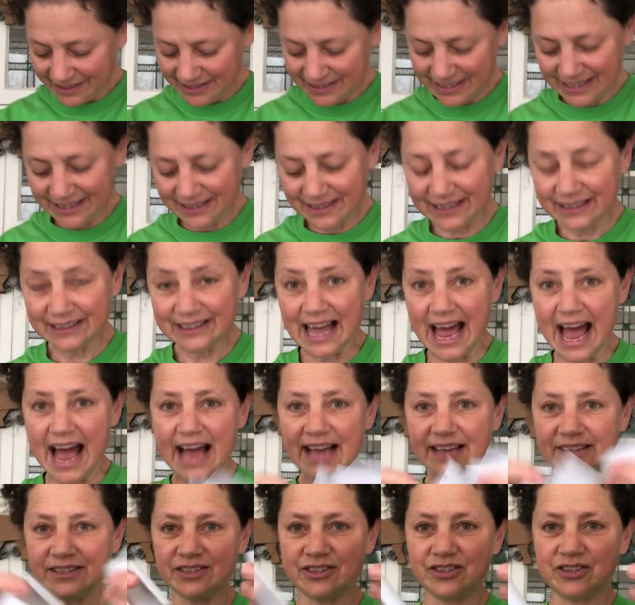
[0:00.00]
you take the
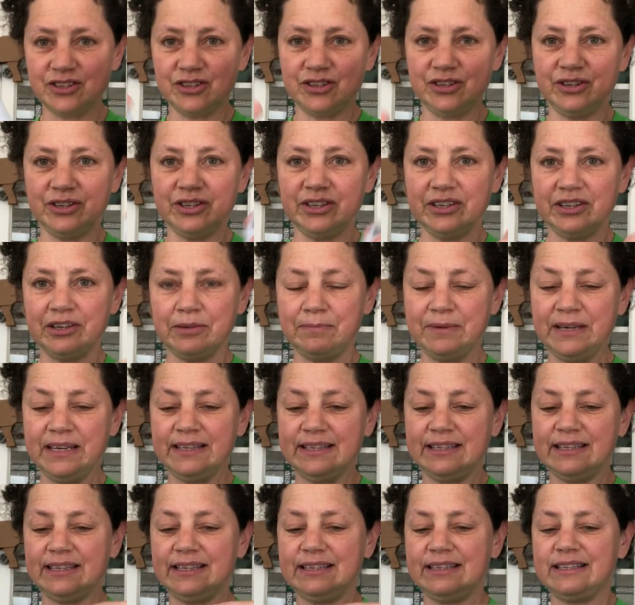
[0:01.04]
last 2 little
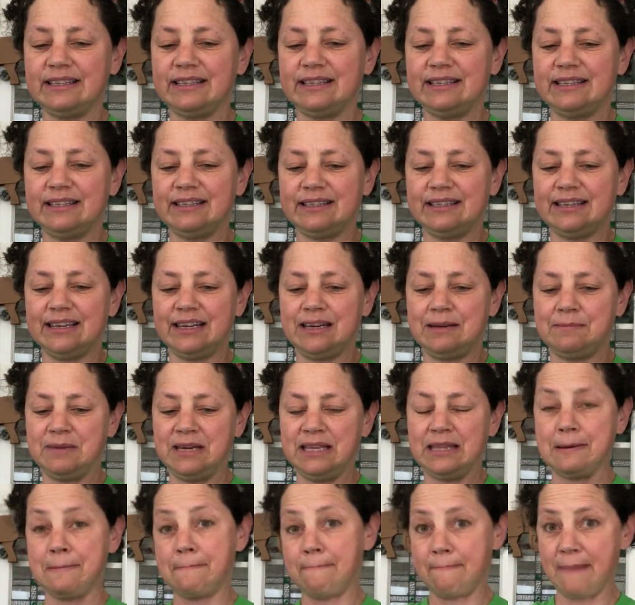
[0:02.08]
pieces, and this is gonna
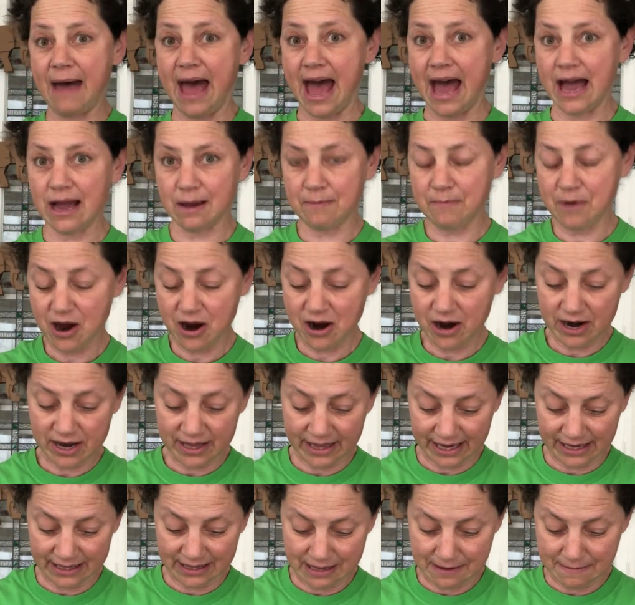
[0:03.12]
be the back part,
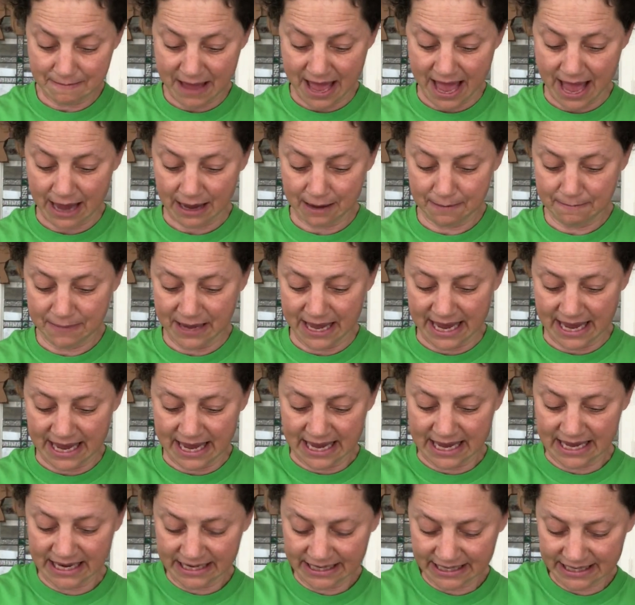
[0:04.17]
like the back
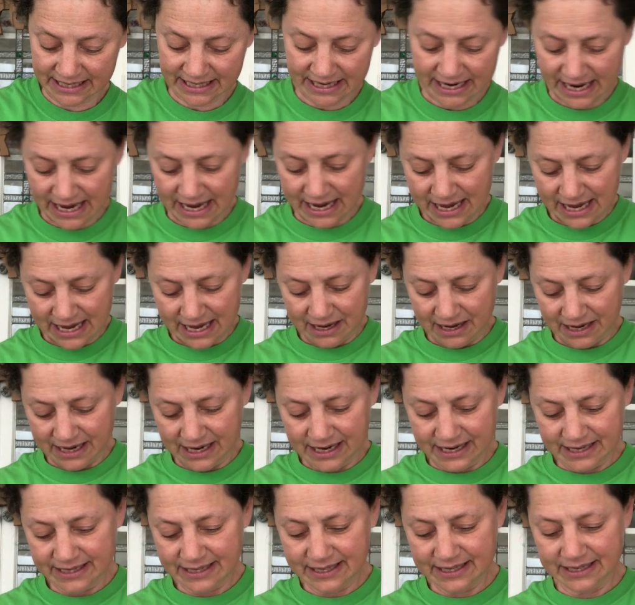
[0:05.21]
band.
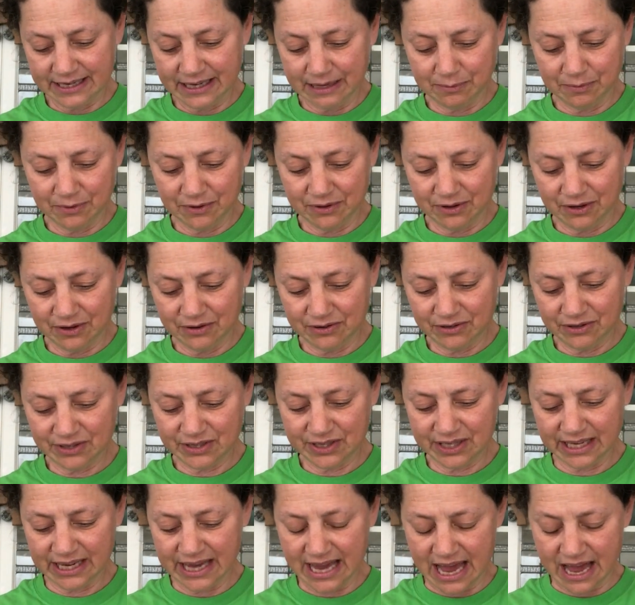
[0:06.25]
Gonna staple those
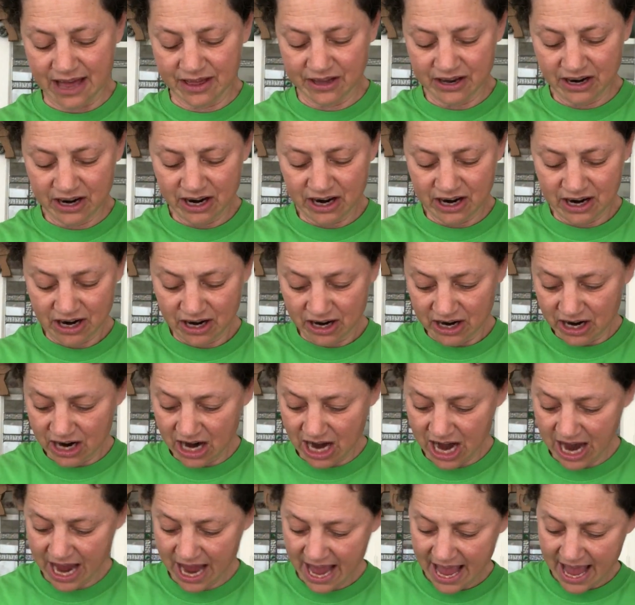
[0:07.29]
together.
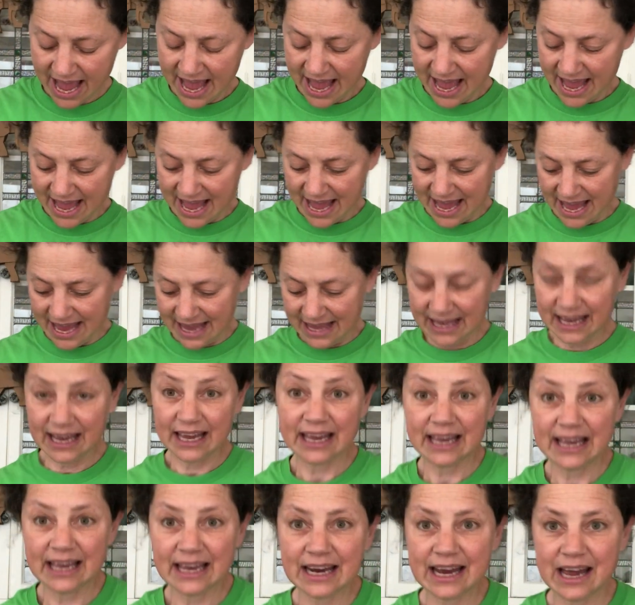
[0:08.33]
And
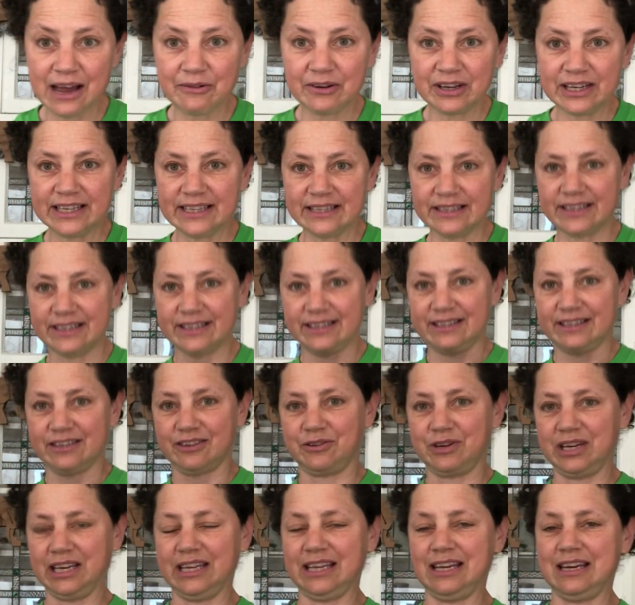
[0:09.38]
then I wanna
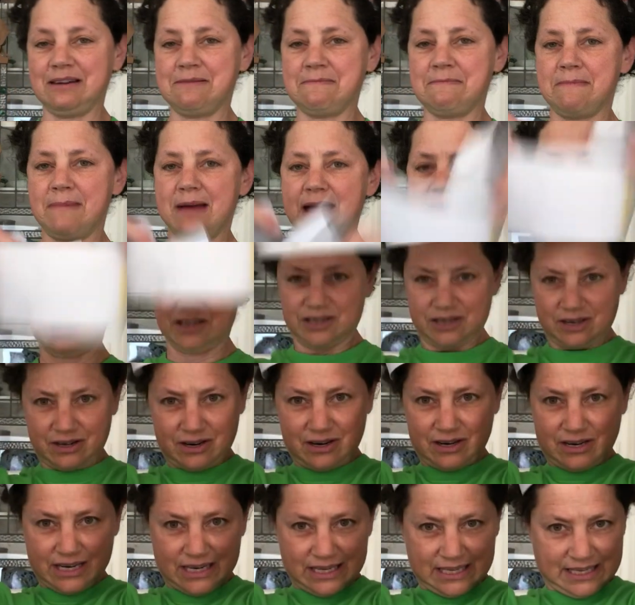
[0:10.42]
just quickly
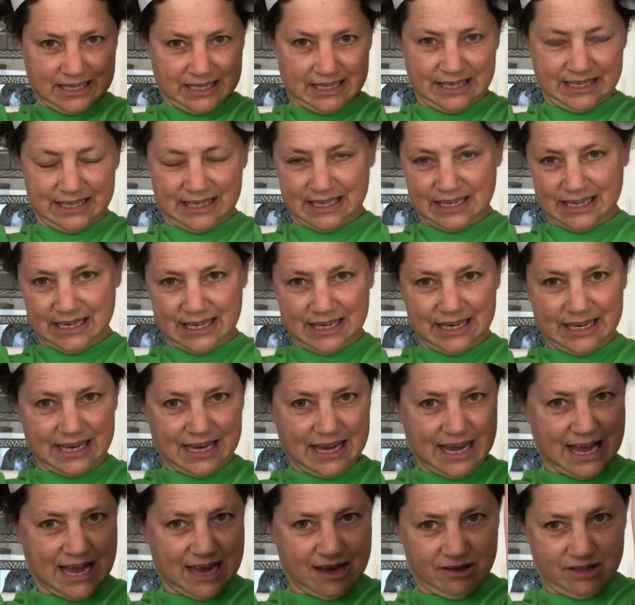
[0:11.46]
measure and
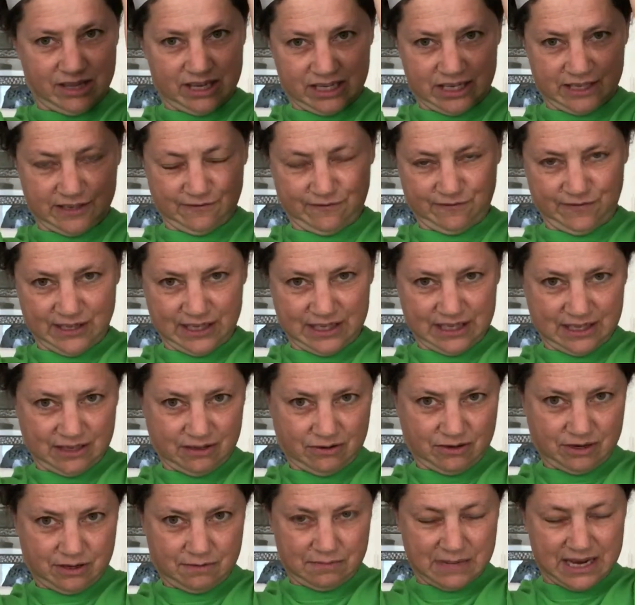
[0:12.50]
see how this fits
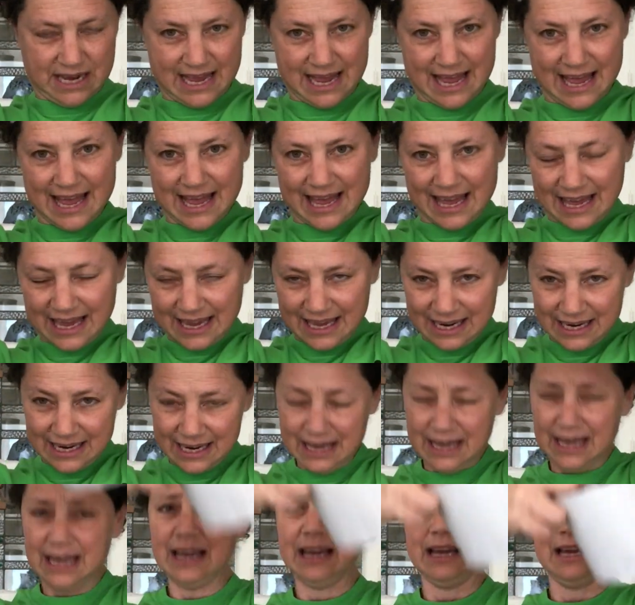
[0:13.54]
on my head.
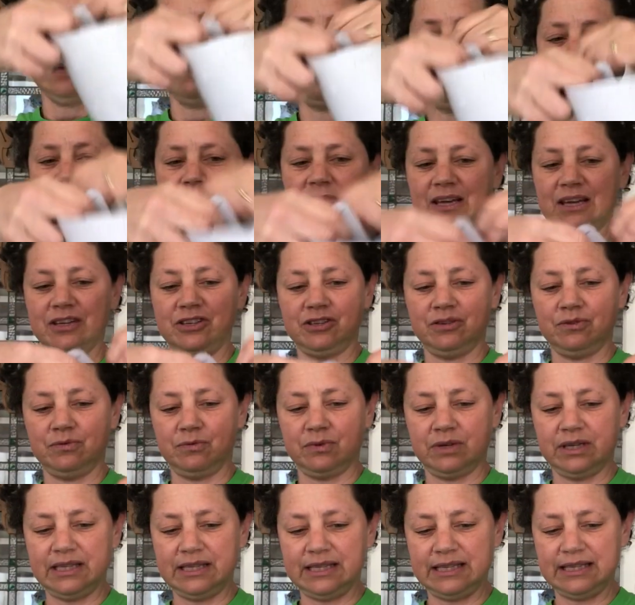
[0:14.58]
Maybe I'll do one